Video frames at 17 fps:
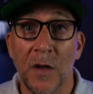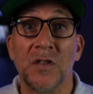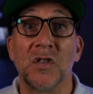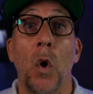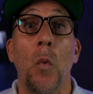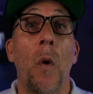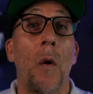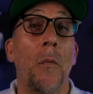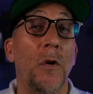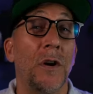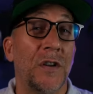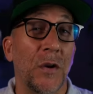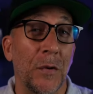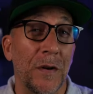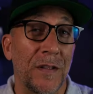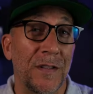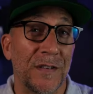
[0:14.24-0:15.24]
So what we're
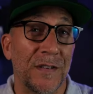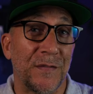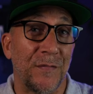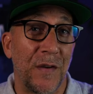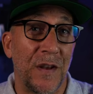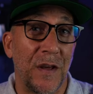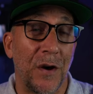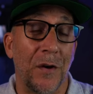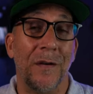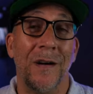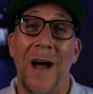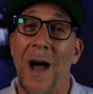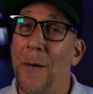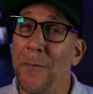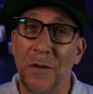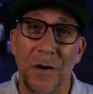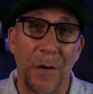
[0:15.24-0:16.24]
doing in this video,
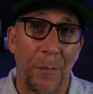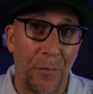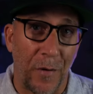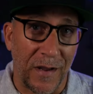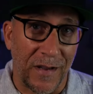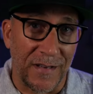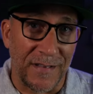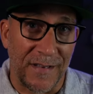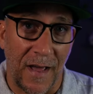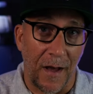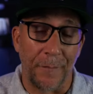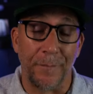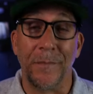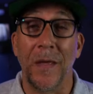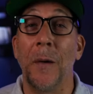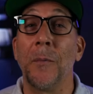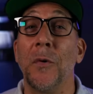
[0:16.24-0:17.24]
I'm going to break it down.
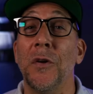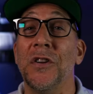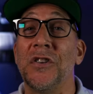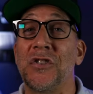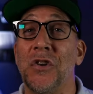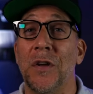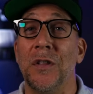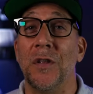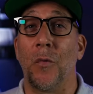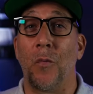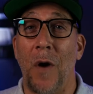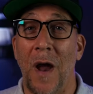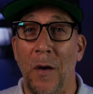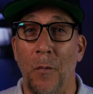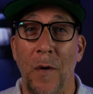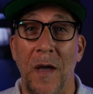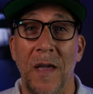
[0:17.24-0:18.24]
I'm going to show you the
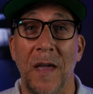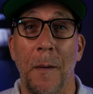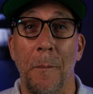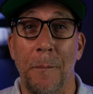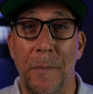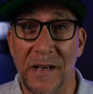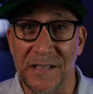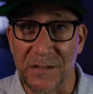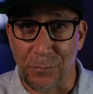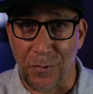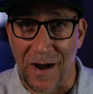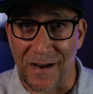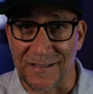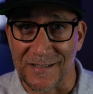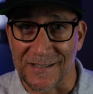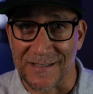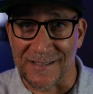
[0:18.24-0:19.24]
right way and best
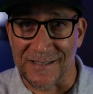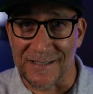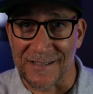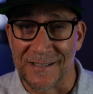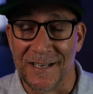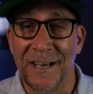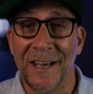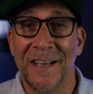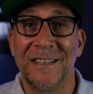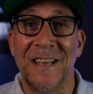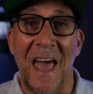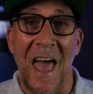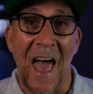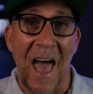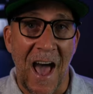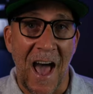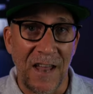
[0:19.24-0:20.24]
practices to
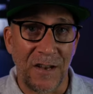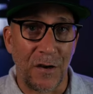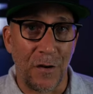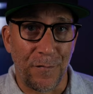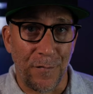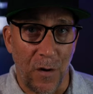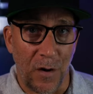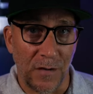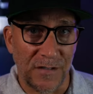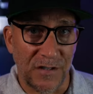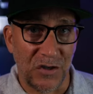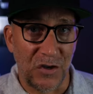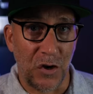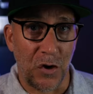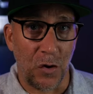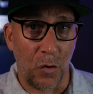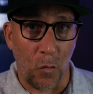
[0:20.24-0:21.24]
add your fonts
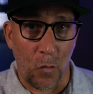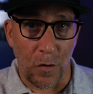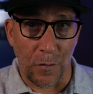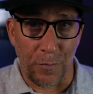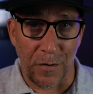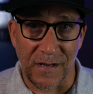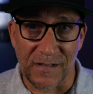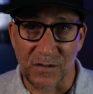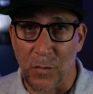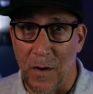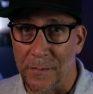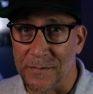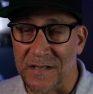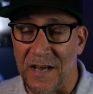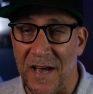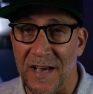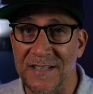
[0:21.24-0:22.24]
to your WordPress
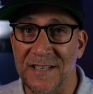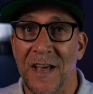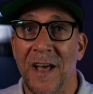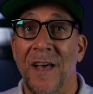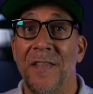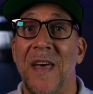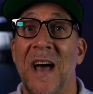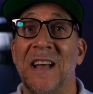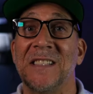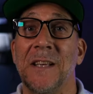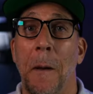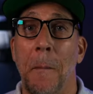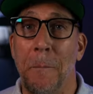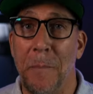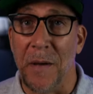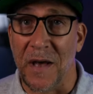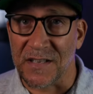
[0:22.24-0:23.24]
websites. That's
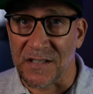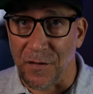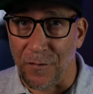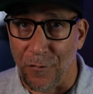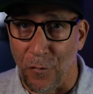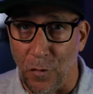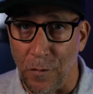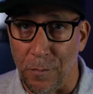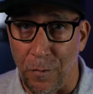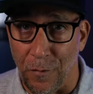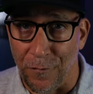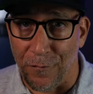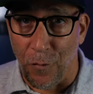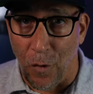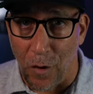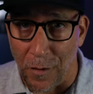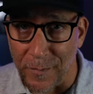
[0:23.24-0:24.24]
best for
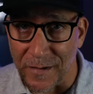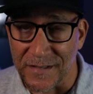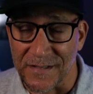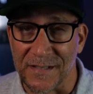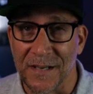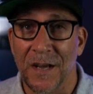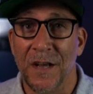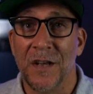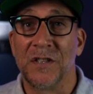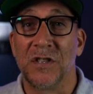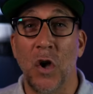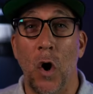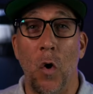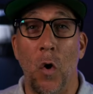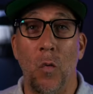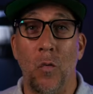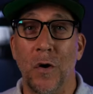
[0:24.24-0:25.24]
performance.
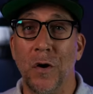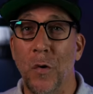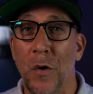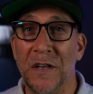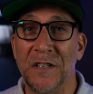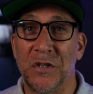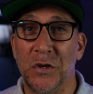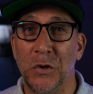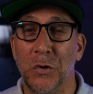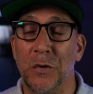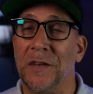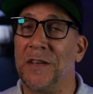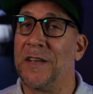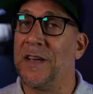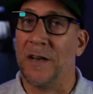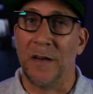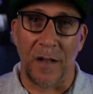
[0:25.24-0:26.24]
So we're going to
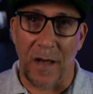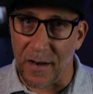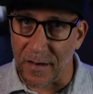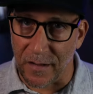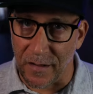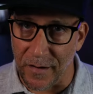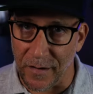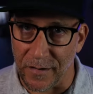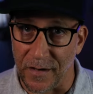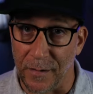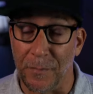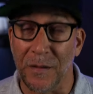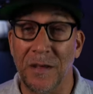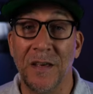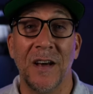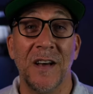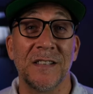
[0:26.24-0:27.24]
get a lot of clarity
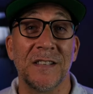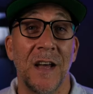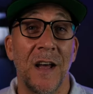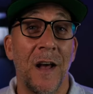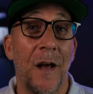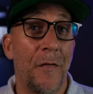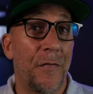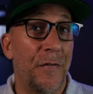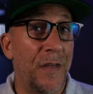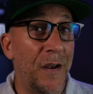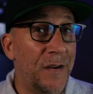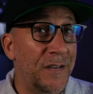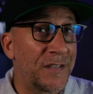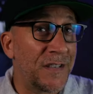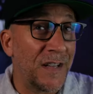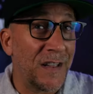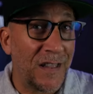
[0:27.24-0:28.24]
because
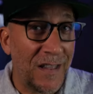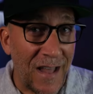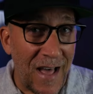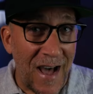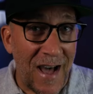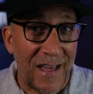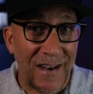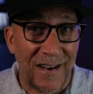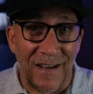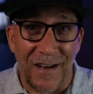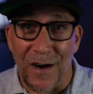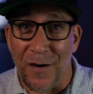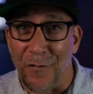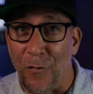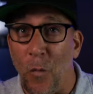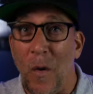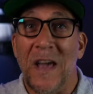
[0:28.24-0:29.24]
there's a lot
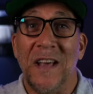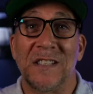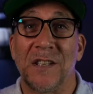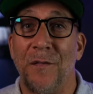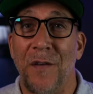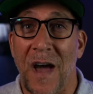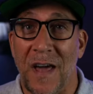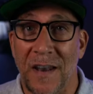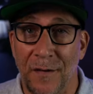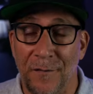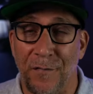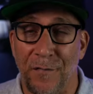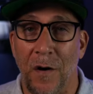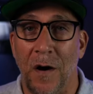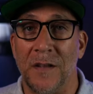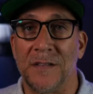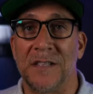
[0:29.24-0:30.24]
of ways of adding
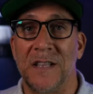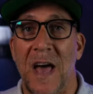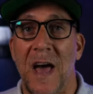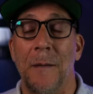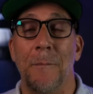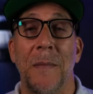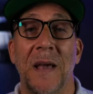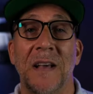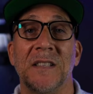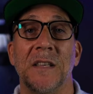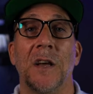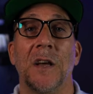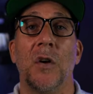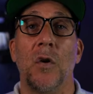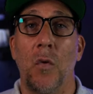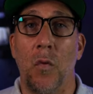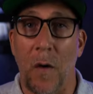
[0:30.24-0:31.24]
fonts that makes
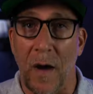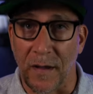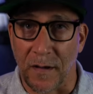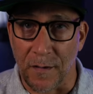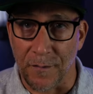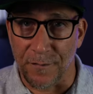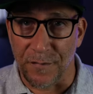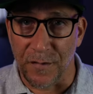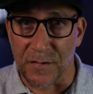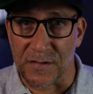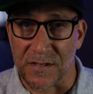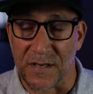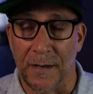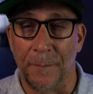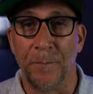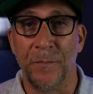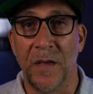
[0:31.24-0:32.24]
it quite
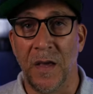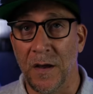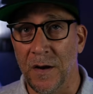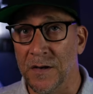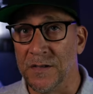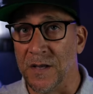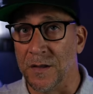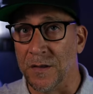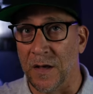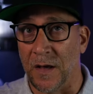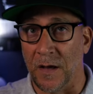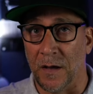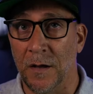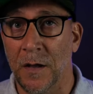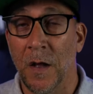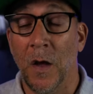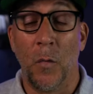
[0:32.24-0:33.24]
confusing. And here's the
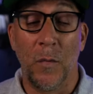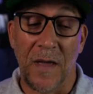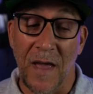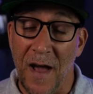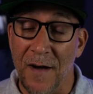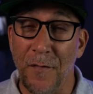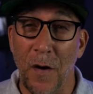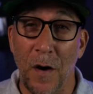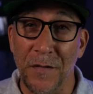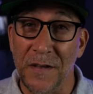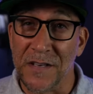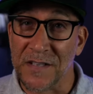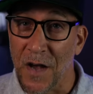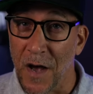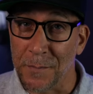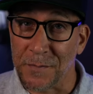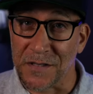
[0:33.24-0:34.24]
thing, we have all
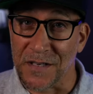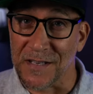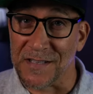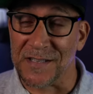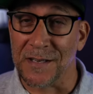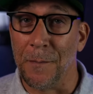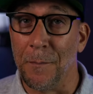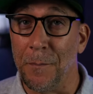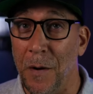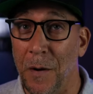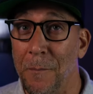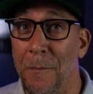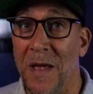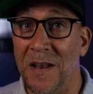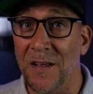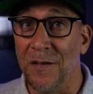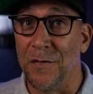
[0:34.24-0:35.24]
these options, but
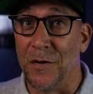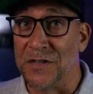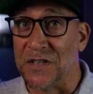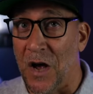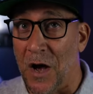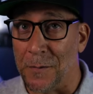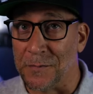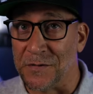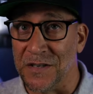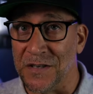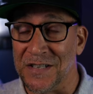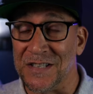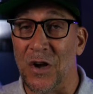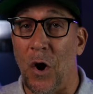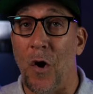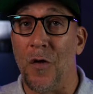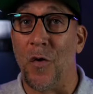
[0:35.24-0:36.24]
many of those
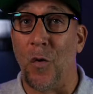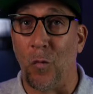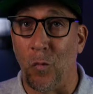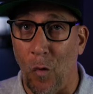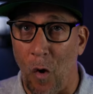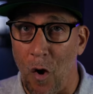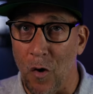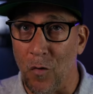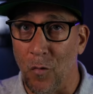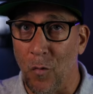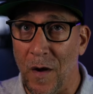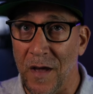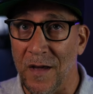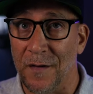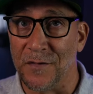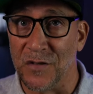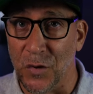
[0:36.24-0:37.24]
options are the wrong
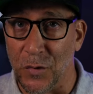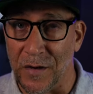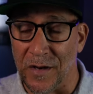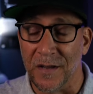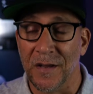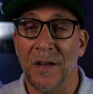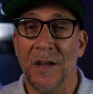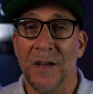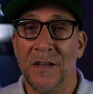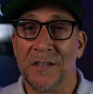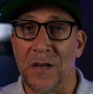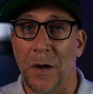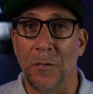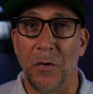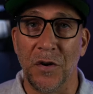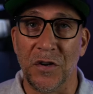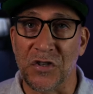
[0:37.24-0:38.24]
way of doing it. So
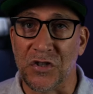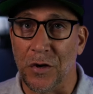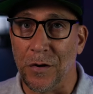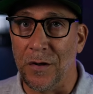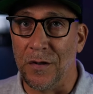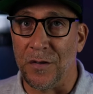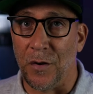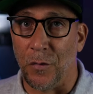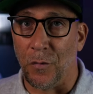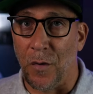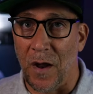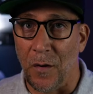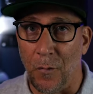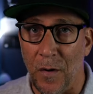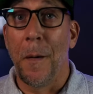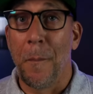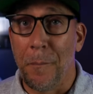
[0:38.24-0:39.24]
I'm going to show you the
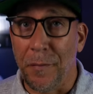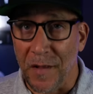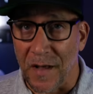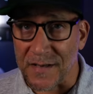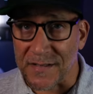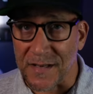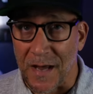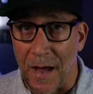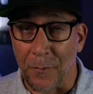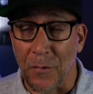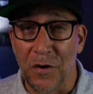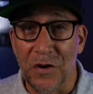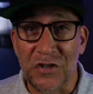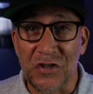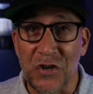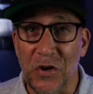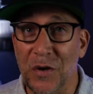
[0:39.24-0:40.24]
right way. Plus, I'm
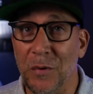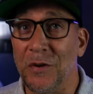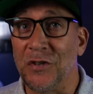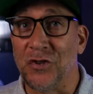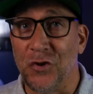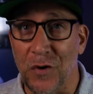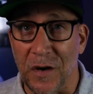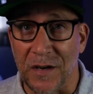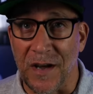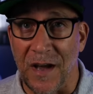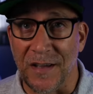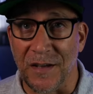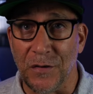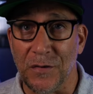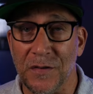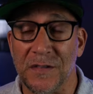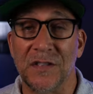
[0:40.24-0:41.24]
going to show you a trick I
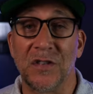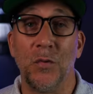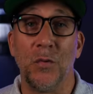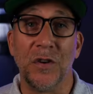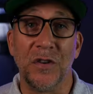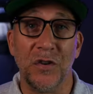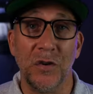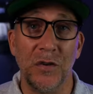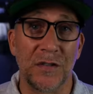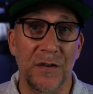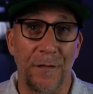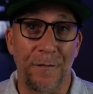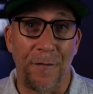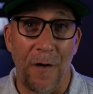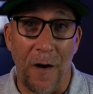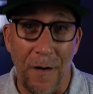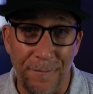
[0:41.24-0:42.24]
use to reduce your
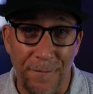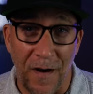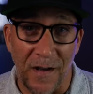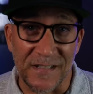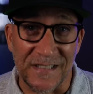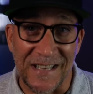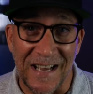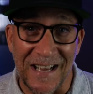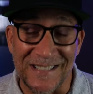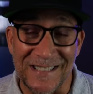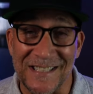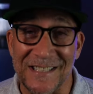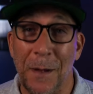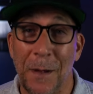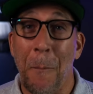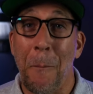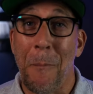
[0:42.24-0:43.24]
font file
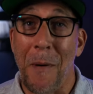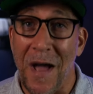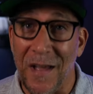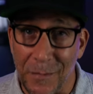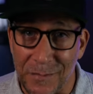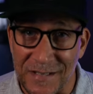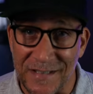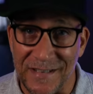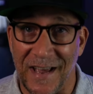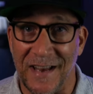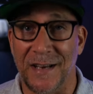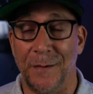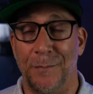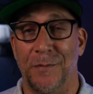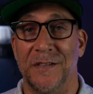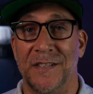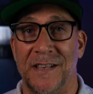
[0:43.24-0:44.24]
sizes by up to
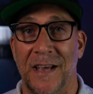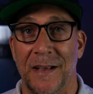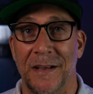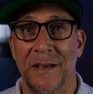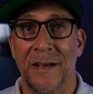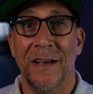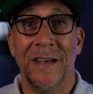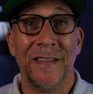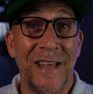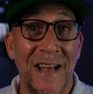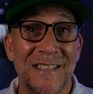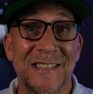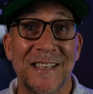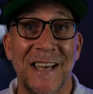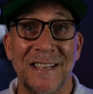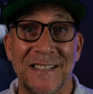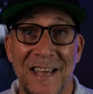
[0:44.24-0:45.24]
90%.
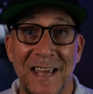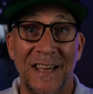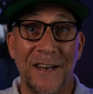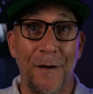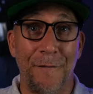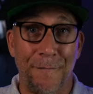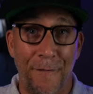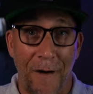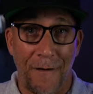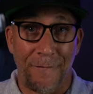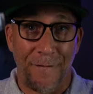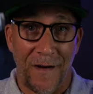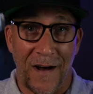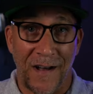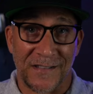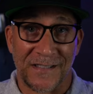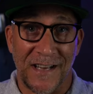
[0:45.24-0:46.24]
That's like taking a font
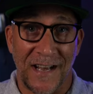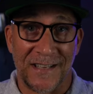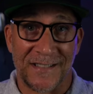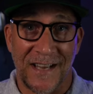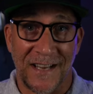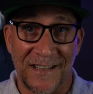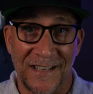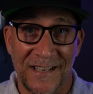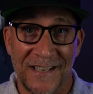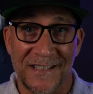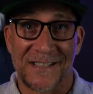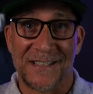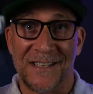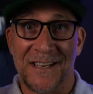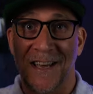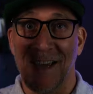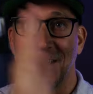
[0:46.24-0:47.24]
file size like
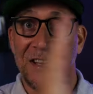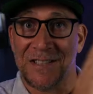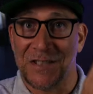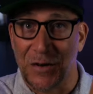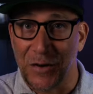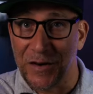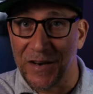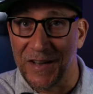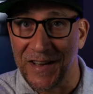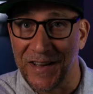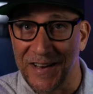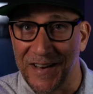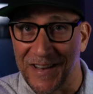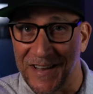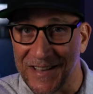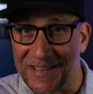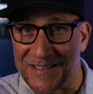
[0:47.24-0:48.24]
this and turning
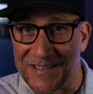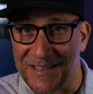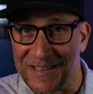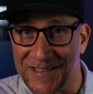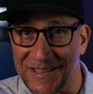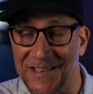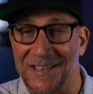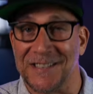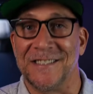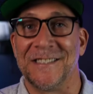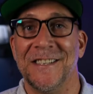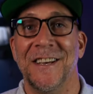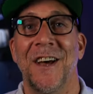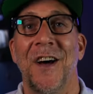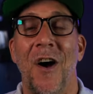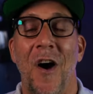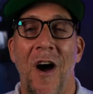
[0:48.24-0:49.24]
it into this.
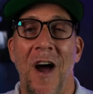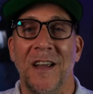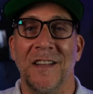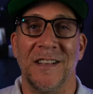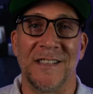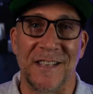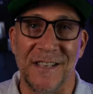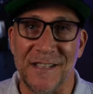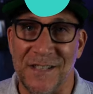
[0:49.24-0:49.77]
All right, let's